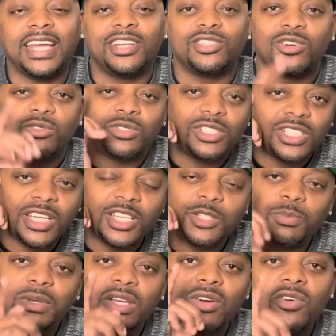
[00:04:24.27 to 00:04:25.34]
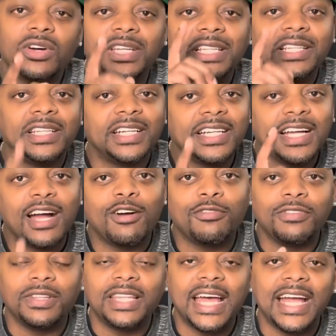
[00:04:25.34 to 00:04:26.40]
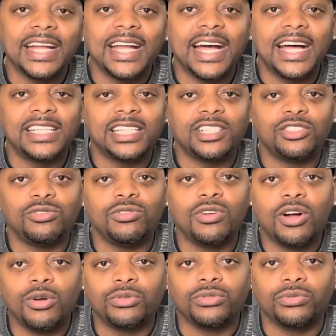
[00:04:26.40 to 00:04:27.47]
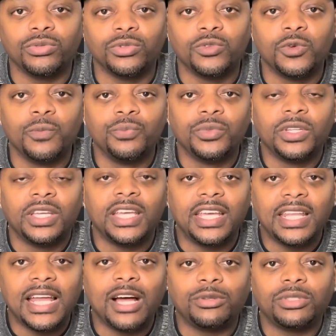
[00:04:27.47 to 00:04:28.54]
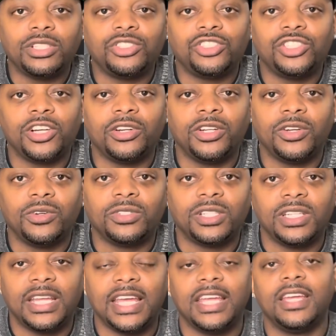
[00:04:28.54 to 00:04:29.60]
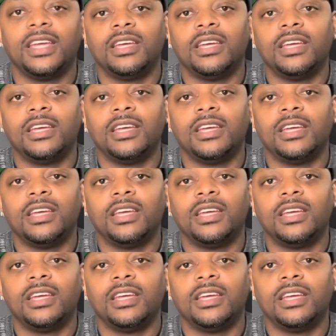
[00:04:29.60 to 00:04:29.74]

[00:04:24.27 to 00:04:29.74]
So just be on the lookout for that, guys, as you go through and out there the journey on today.